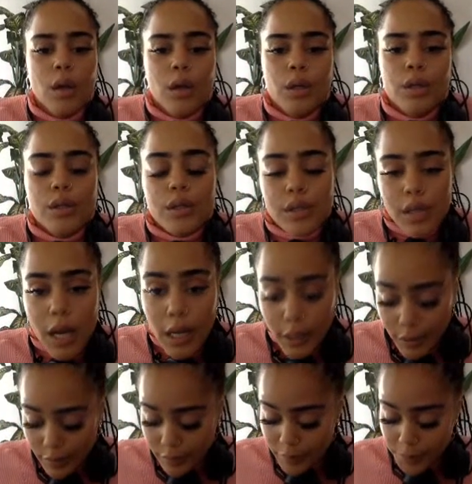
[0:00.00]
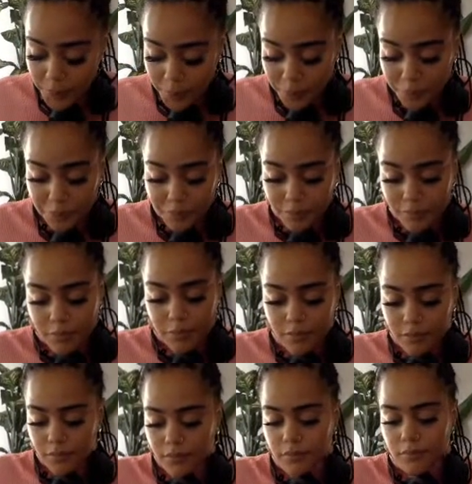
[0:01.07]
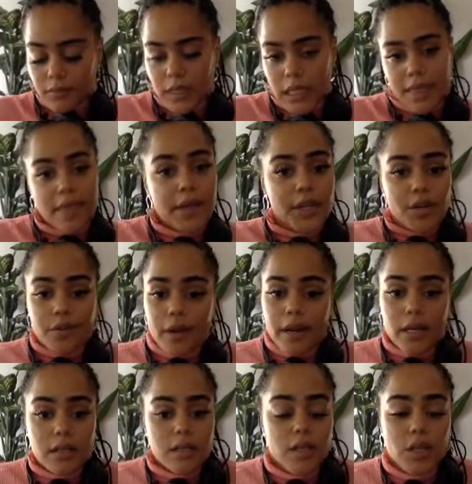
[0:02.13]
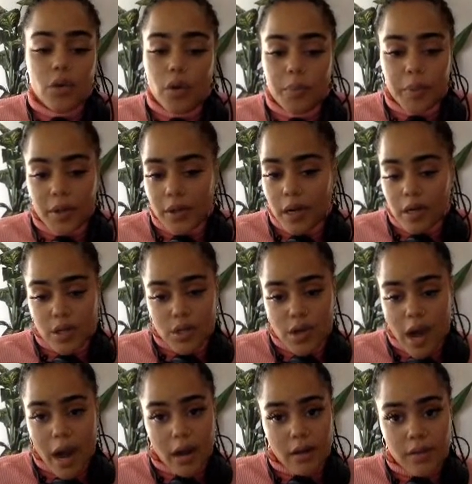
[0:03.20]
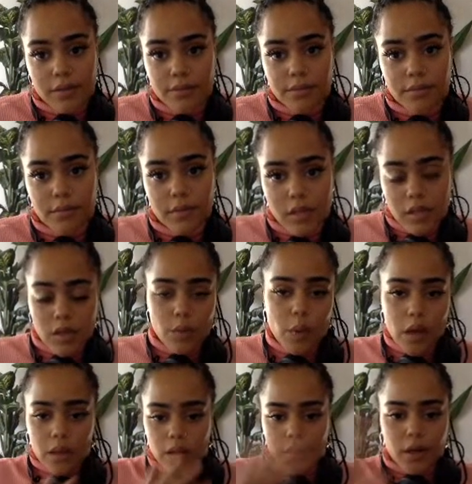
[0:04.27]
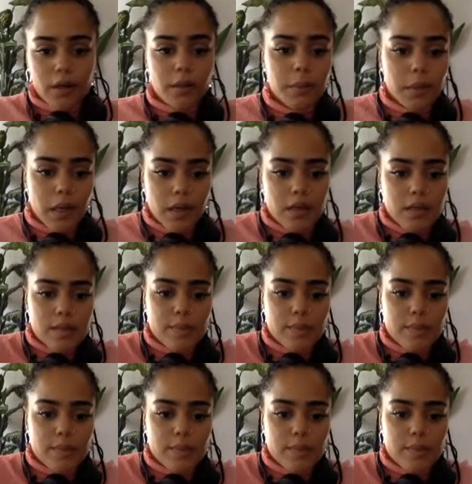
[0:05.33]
So then you're ready to cue up your next track. So while Girl Blunt is